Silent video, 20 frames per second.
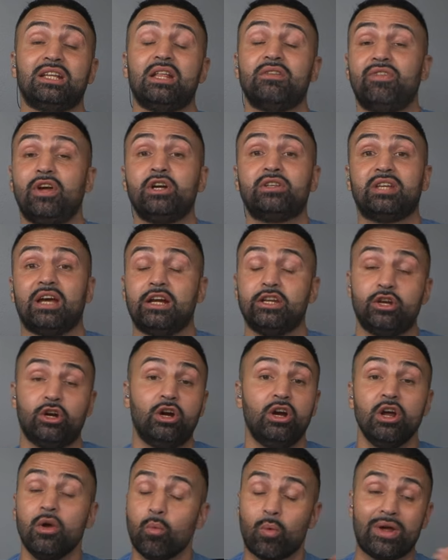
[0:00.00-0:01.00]
end of their
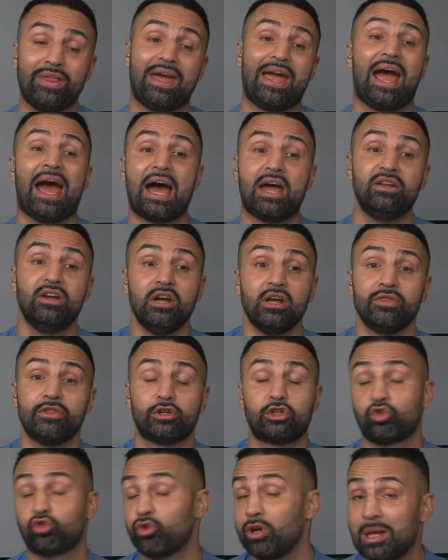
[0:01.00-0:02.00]
tenure, where they had the
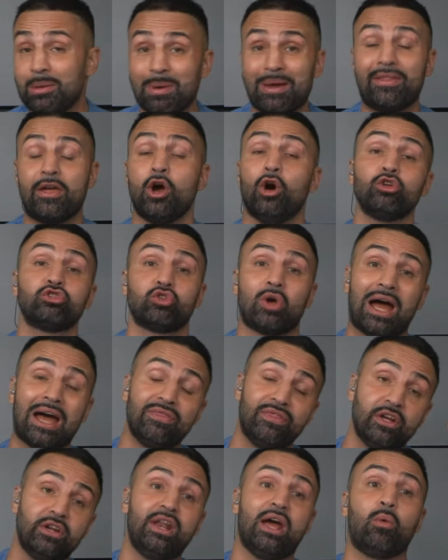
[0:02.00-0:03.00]
stream and they also
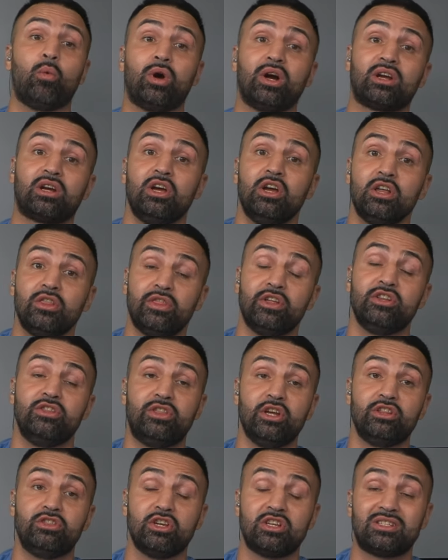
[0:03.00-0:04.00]
had the network, the
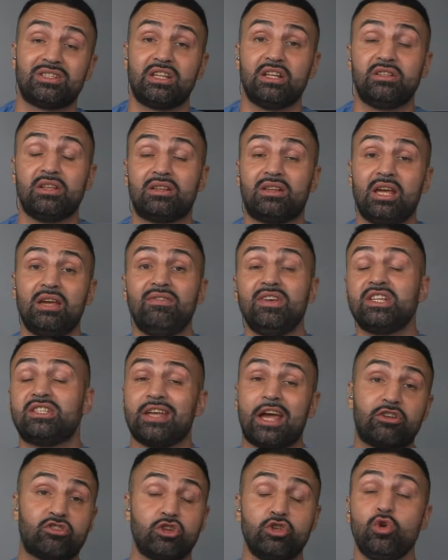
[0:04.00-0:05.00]
TV
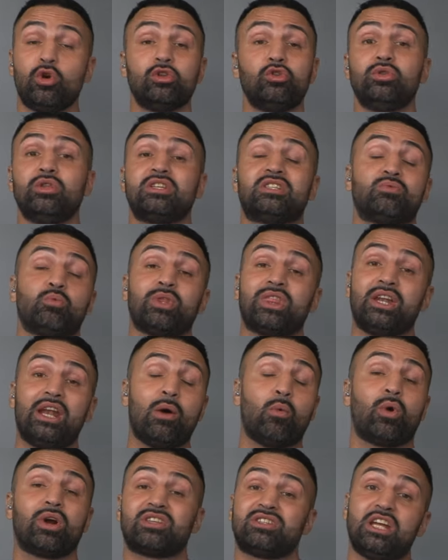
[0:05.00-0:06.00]
station. You can do this with the
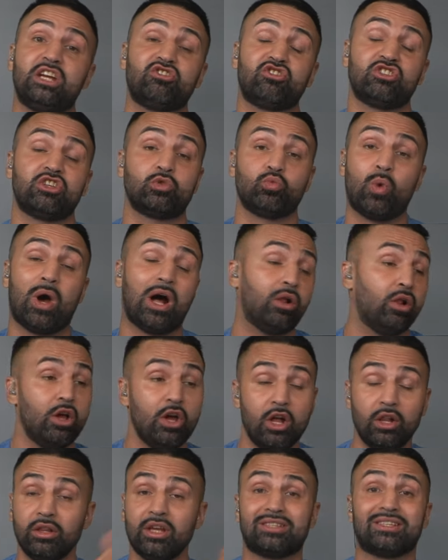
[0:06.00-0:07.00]
network stations as well.
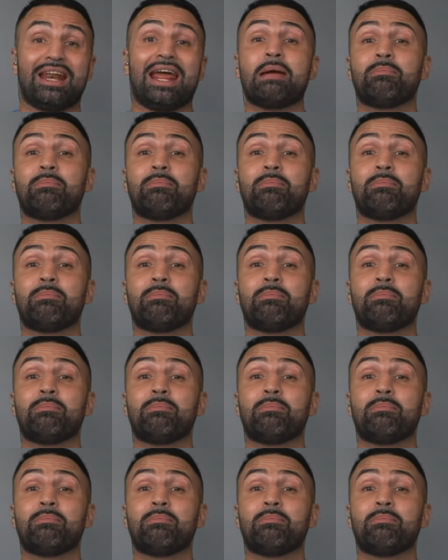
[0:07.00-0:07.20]
Listen,